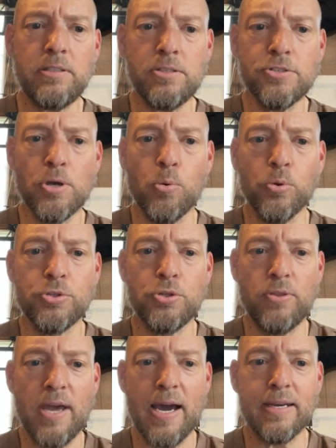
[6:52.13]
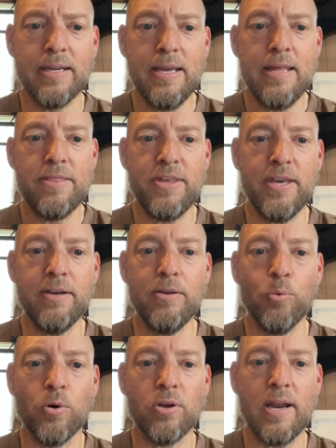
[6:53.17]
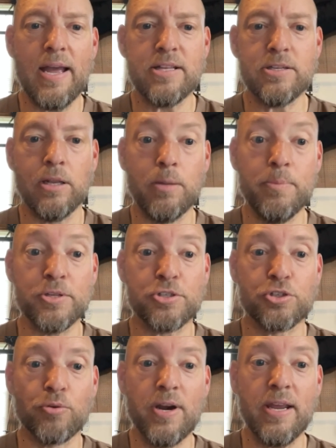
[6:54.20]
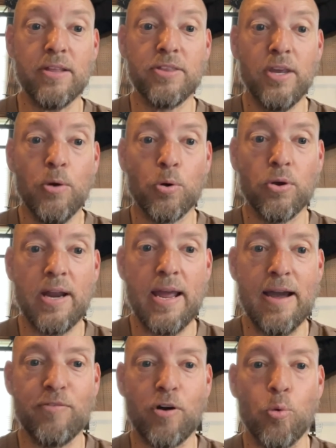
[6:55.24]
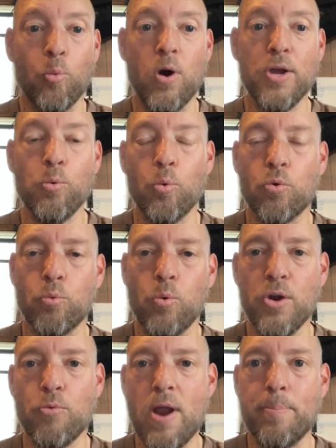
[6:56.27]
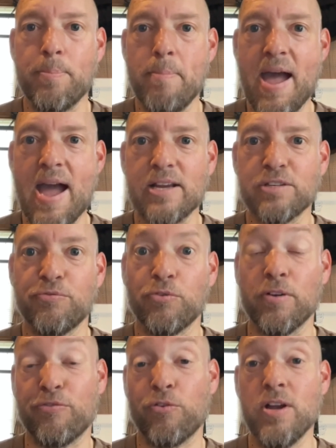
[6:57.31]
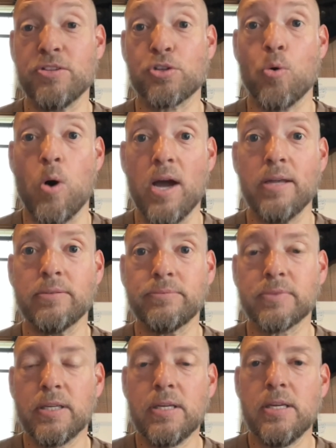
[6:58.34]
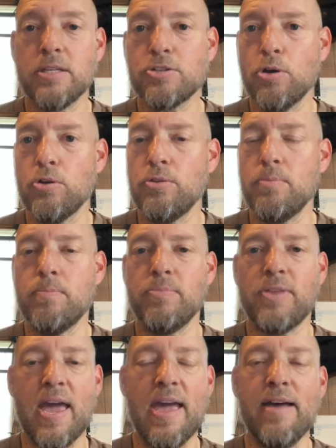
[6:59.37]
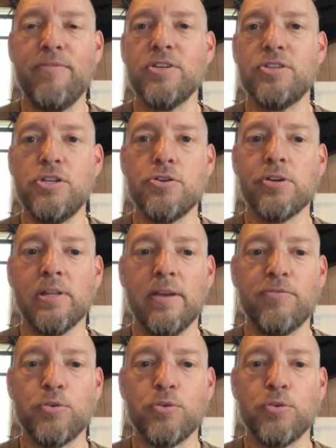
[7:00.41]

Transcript: so we'll do that. Then we're going to add a little bit of strength. We're going to have our one one rep max for a front squat. So the, the heaviest that you can lift